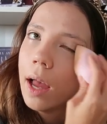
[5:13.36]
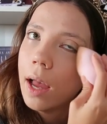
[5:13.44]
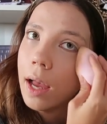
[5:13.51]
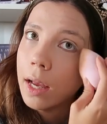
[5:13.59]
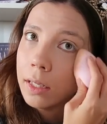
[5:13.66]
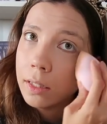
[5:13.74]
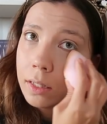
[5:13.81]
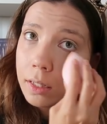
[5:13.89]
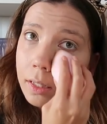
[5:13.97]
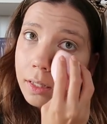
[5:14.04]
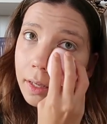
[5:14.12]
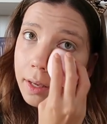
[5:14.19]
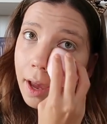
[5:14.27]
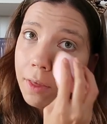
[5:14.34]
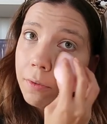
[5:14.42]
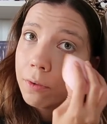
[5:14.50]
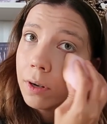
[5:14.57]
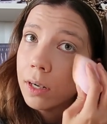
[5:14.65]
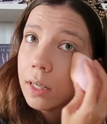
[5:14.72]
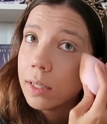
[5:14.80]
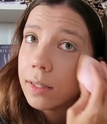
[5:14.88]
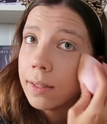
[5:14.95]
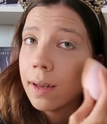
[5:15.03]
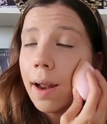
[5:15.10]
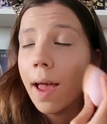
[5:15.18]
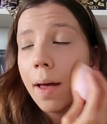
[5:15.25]
And Catherine is
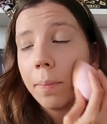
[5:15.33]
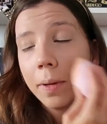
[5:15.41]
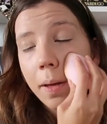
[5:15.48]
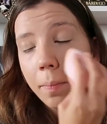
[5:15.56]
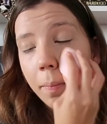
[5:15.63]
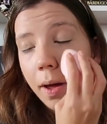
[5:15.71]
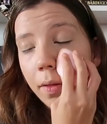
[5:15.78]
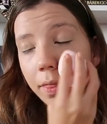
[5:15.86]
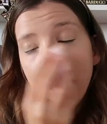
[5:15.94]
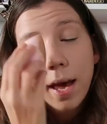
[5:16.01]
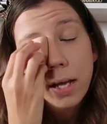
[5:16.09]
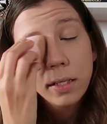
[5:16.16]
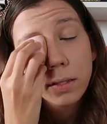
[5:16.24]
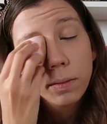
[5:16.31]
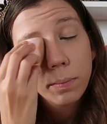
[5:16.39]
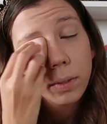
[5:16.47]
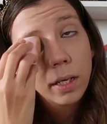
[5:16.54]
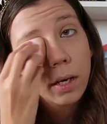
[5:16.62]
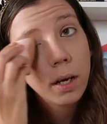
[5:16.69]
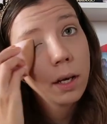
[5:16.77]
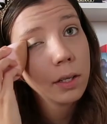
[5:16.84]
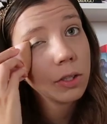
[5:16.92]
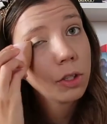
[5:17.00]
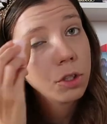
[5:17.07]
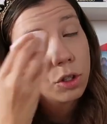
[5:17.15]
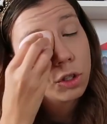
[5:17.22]
not happy about that
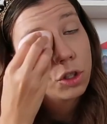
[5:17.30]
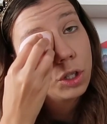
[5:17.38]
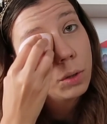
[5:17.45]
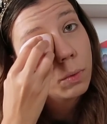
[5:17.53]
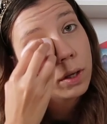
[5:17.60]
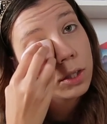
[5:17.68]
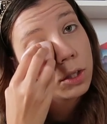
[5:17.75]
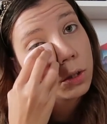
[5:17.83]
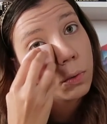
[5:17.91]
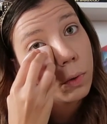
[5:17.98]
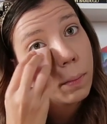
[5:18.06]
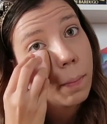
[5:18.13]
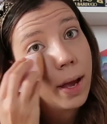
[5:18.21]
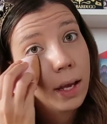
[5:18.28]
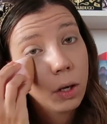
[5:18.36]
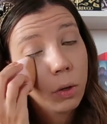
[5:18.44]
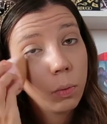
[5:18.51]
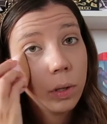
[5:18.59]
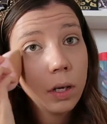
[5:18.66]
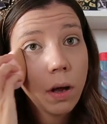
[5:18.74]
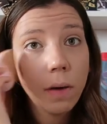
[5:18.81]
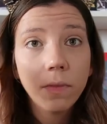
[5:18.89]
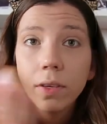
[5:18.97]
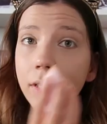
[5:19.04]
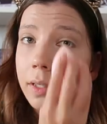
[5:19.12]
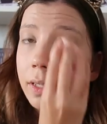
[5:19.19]
because she wants to remain queen,
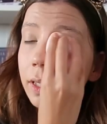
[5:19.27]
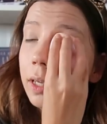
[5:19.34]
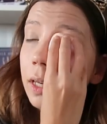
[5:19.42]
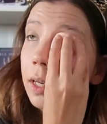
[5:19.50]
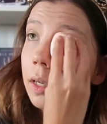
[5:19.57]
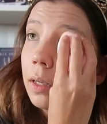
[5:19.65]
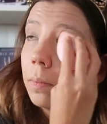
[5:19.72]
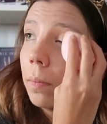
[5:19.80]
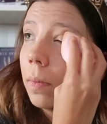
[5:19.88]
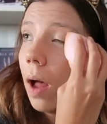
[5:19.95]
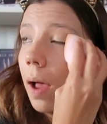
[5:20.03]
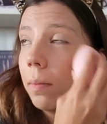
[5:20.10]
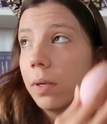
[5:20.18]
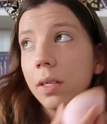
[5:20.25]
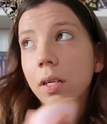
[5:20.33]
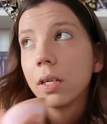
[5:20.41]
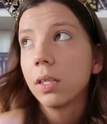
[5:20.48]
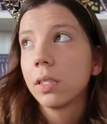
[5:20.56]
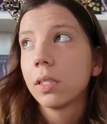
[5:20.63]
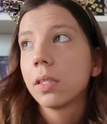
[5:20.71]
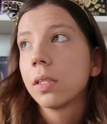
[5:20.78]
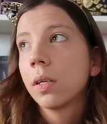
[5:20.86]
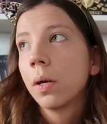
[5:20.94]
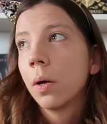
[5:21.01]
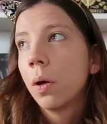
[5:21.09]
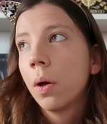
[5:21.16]
obviously. I mean, it's
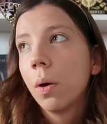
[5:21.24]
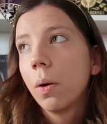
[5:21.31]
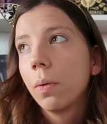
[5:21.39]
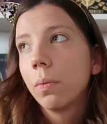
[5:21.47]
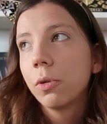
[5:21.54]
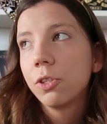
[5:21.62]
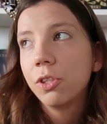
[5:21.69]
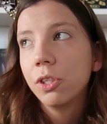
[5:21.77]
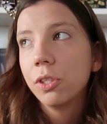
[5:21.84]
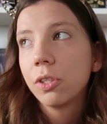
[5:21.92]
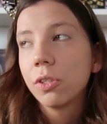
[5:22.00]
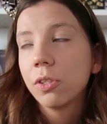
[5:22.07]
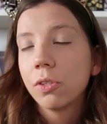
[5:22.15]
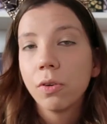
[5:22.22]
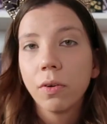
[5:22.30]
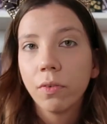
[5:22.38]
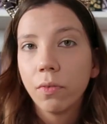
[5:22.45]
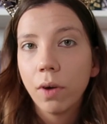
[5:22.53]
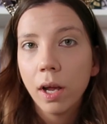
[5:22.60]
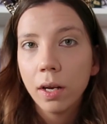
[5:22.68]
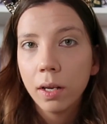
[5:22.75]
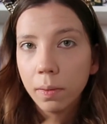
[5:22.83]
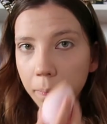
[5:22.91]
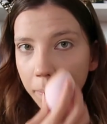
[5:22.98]
what she's deserved, right?